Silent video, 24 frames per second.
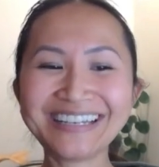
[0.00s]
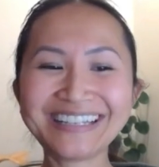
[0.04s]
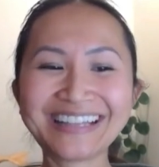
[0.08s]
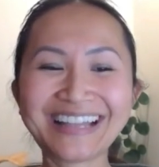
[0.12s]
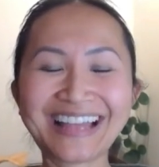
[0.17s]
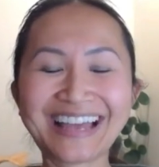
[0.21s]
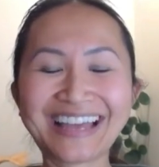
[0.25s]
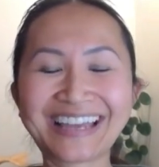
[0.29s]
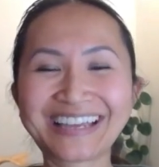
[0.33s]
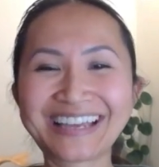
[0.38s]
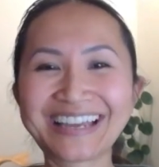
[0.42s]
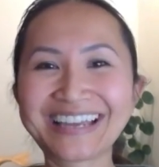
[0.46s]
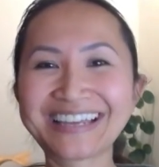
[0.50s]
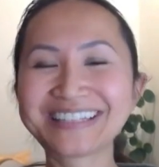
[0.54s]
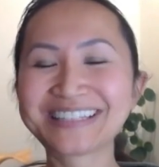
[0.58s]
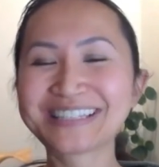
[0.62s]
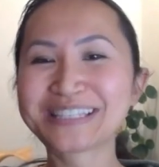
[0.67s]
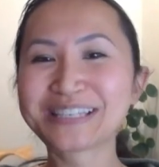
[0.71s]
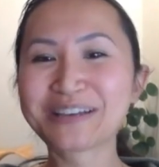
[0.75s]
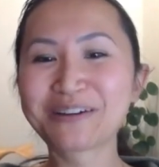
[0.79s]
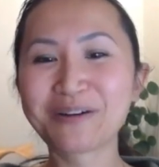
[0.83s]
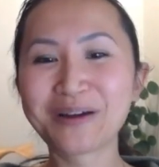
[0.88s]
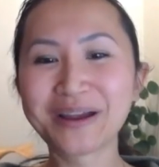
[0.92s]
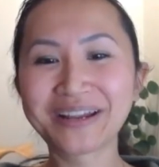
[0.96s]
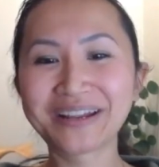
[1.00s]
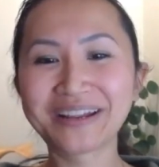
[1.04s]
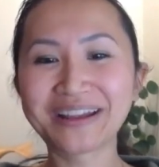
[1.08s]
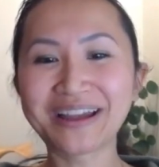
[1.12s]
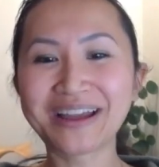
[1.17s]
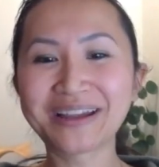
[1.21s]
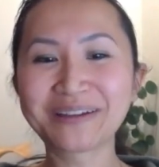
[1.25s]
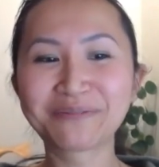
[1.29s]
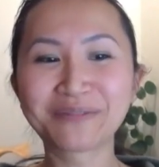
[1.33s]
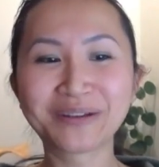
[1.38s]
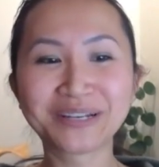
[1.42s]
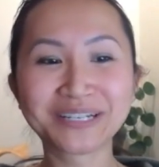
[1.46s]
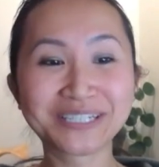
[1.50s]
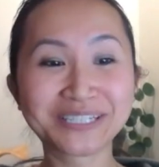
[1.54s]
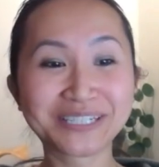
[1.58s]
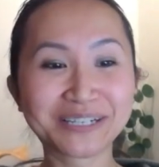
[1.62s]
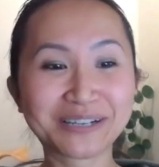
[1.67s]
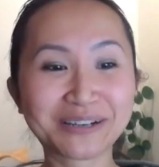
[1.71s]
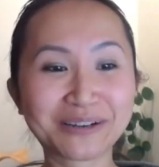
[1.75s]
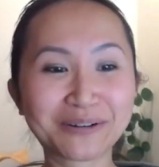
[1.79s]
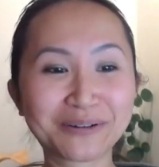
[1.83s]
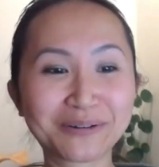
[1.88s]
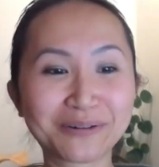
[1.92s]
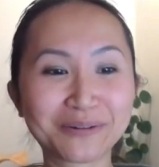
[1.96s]
Like, and so I went to
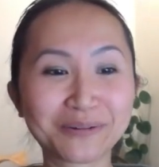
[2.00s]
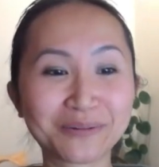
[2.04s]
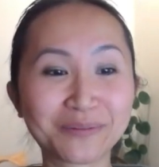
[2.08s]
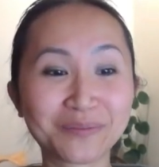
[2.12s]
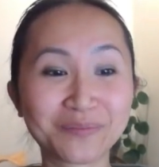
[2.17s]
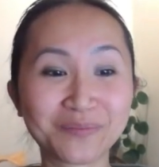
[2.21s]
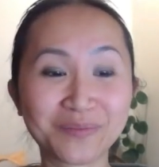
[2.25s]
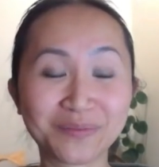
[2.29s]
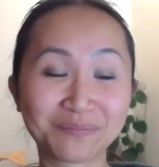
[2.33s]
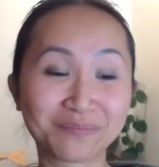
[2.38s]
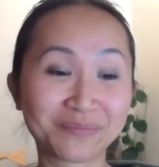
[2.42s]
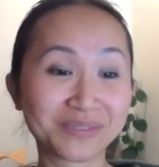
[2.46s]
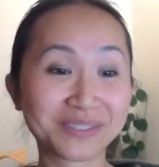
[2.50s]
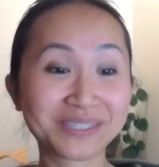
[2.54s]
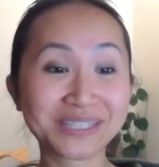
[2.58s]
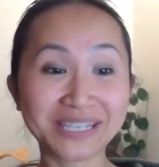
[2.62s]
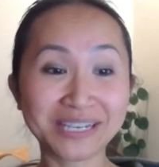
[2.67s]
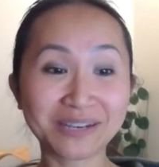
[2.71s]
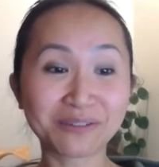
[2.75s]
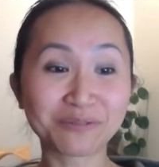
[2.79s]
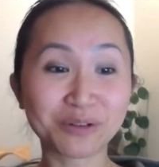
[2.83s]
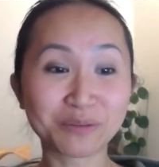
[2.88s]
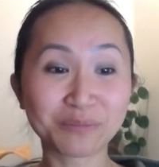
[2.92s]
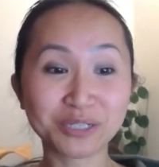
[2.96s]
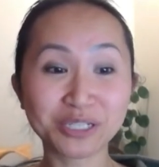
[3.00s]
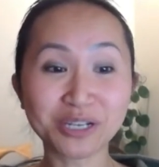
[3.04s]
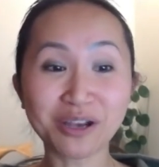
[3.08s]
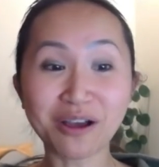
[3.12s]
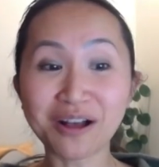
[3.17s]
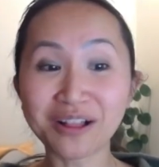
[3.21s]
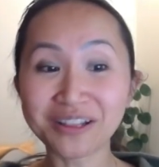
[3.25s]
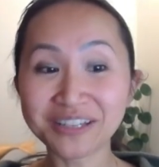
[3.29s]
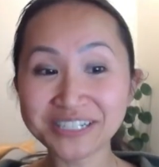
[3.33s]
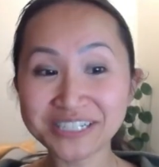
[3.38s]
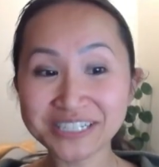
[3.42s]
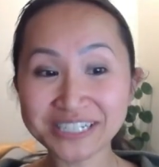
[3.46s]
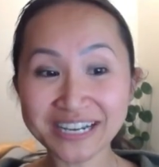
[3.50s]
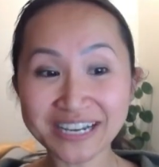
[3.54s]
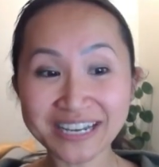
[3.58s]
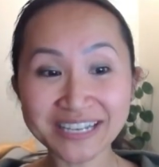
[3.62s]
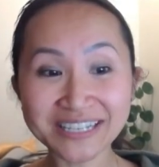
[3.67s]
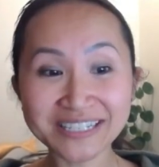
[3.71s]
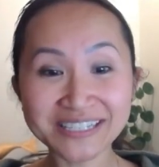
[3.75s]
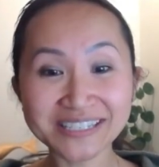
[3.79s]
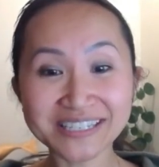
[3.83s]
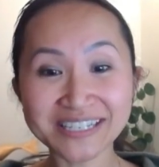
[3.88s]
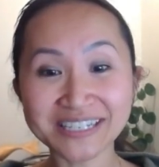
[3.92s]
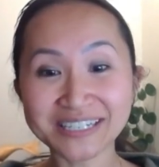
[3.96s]
go see a
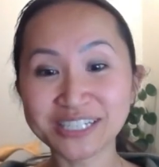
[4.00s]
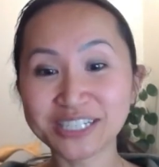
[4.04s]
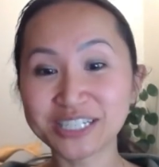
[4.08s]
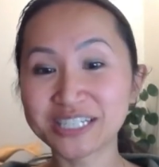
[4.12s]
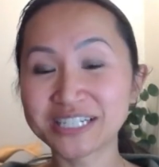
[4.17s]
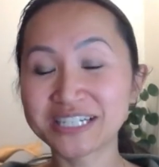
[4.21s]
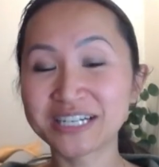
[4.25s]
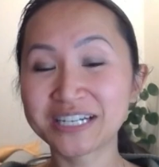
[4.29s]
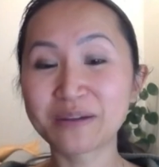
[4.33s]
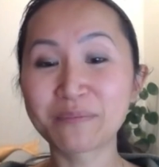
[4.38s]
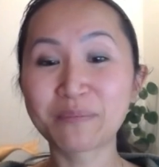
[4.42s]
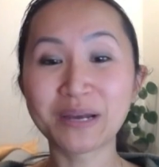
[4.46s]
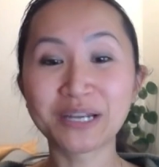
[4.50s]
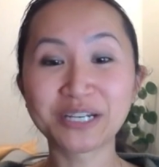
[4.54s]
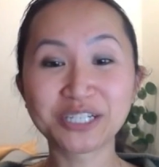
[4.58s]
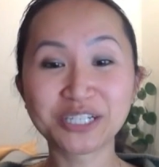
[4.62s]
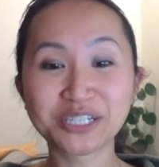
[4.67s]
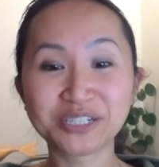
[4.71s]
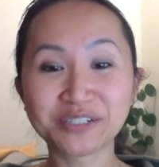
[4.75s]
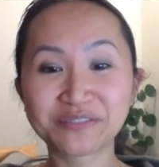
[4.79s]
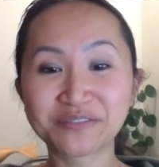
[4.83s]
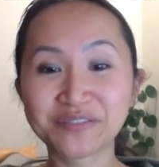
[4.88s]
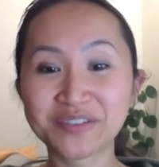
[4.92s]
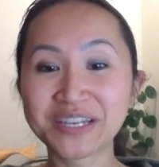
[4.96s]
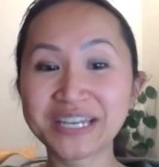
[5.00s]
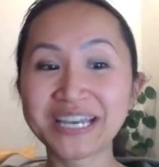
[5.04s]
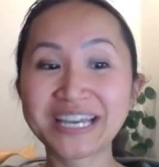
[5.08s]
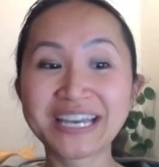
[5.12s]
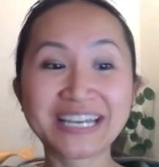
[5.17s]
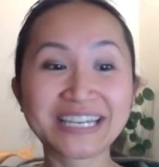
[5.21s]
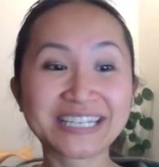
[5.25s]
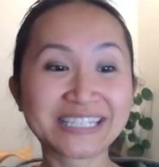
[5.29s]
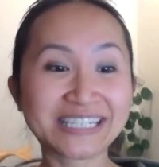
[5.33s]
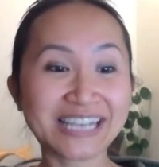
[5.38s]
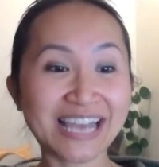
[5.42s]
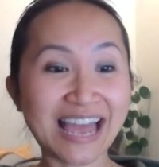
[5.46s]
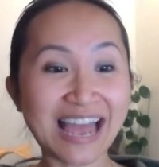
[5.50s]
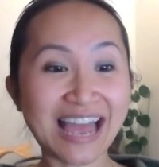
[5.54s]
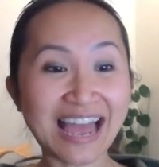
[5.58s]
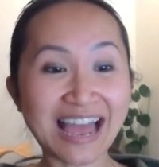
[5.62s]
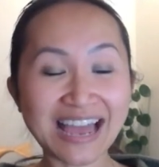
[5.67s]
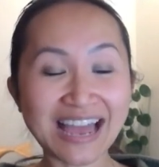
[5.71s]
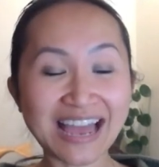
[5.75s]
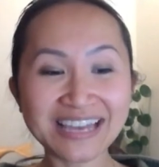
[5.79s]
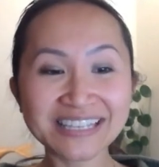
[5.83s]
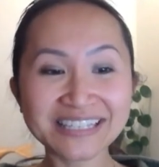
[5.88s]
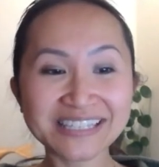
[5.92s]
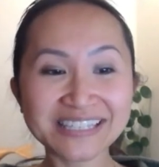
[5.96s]
rheumatologist, and she did a bunch of
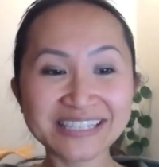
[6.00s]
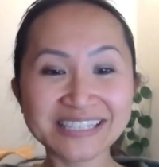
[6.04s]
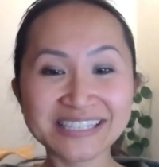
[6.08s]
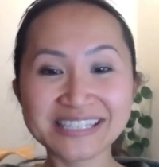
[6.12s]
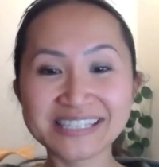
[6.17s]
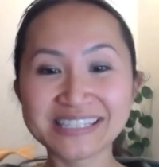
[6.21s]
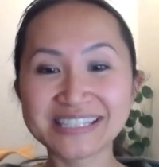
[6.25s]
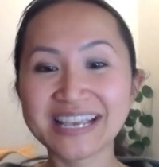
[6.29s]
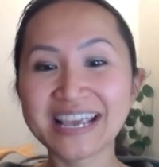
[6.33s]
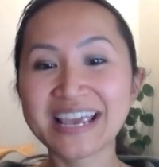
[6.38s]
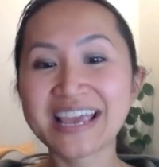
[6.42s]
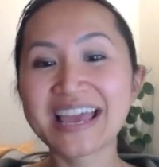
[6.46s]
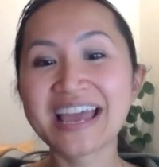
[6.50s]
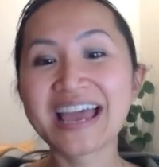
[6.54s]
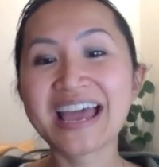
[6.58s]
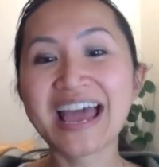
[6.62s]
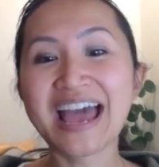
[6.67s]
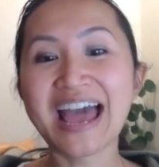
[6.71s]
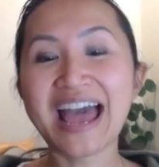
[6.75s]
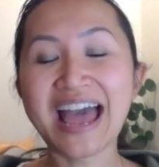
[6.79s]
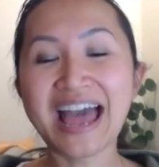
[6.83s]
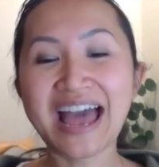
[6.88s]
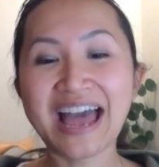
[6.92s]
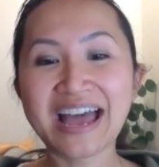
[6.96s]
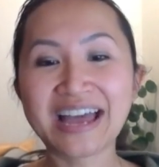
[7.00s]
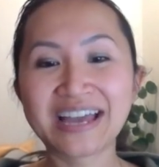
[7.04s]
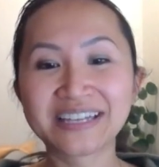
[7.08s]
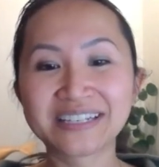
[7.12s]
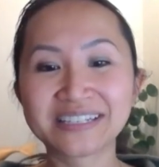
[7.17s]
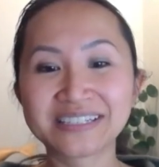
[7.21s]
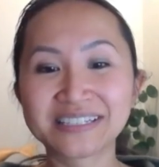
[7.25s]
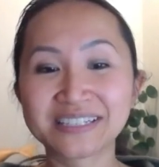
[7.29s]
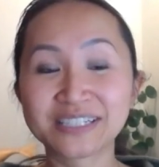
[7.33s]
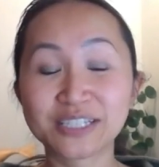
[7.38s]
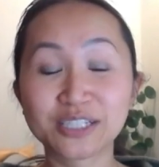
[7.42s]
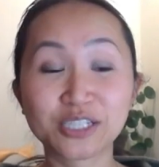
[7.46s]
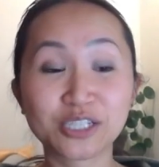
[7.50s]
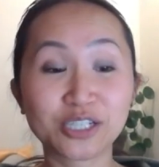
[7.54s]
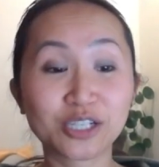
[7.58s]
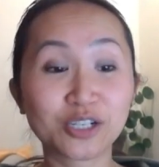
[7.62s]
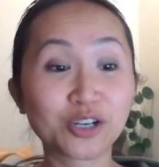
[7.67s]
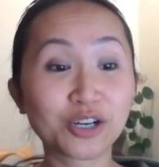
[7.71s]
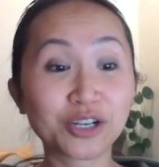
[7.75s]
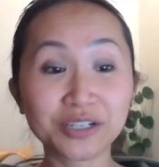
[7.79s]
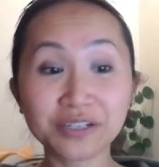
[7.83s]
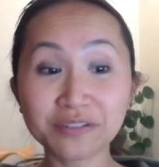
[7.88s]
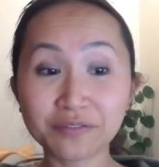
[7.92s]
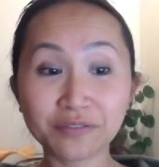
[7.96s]
tests, and she
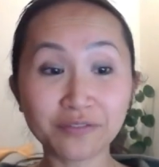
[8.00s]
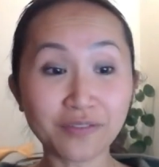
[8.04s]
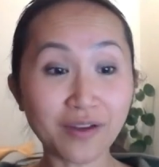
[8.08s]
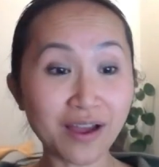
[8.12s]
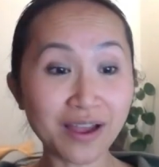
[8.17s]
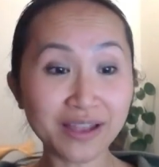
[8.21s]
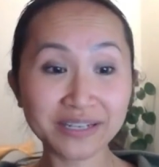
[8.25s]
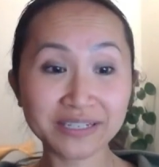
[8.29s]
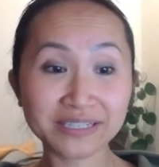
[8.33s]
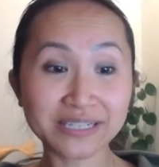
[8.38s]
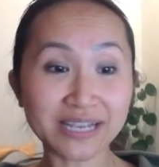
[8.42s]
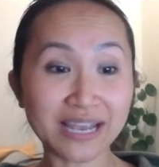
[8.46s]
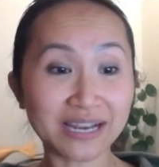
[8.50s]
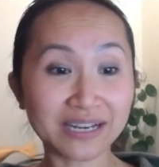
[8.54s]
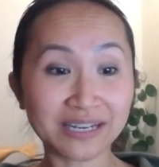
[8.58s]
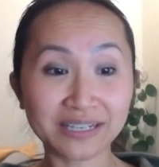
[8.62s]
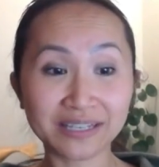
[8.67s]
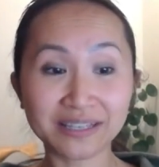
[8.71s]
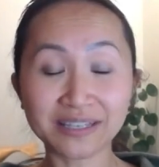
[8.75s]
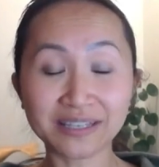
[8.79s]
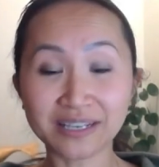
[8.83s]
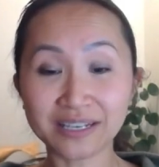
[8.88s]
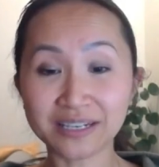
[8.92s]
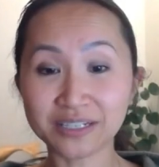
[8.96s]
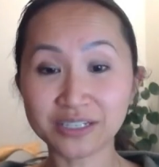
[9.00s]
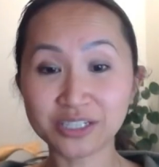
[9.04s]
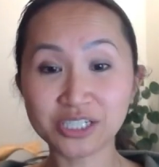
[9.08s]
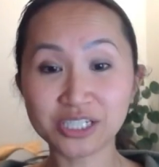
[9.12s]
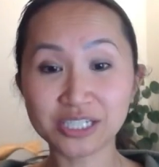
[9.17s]
couldn't find anything.